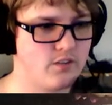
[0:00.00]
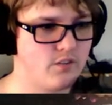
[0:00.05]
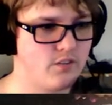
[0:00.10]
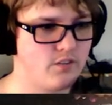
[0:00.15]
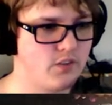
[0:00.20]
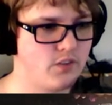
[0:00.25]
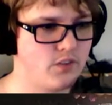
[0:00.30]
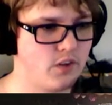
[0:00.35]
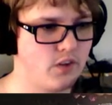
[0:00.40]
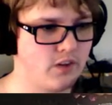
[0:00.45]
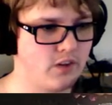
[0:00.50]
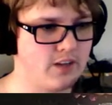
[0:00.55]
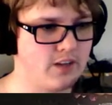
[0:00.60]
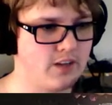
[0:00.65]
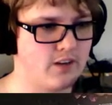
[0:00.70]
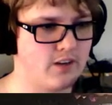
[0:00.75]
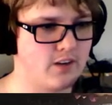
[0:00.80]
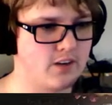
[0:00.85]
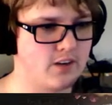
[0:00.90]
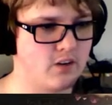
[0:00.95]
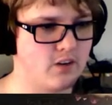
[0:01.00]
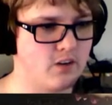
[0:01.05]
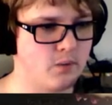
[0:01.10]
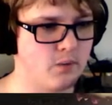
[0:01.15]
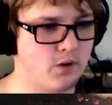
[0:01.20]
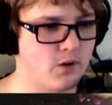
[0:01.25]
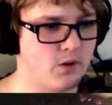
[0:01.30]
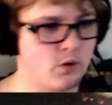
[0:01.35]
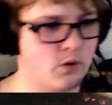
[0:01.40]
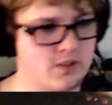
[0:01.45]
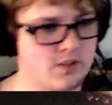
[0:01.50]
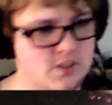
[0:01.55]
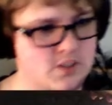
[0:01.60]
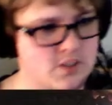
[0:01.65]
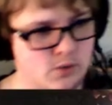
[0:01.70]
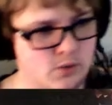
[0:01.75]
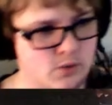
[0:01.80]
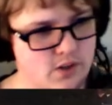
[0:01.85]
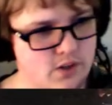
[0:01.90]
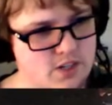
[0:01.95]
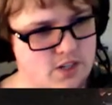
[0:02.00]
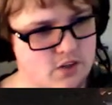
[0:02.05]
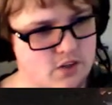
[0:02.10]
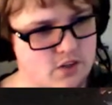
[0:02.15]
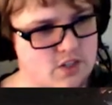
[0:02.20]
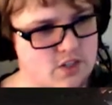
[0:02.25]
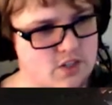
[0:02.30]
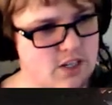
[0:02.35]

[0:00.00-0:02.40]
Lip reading: The Landlocked Lover. Oh, this is one of the DLC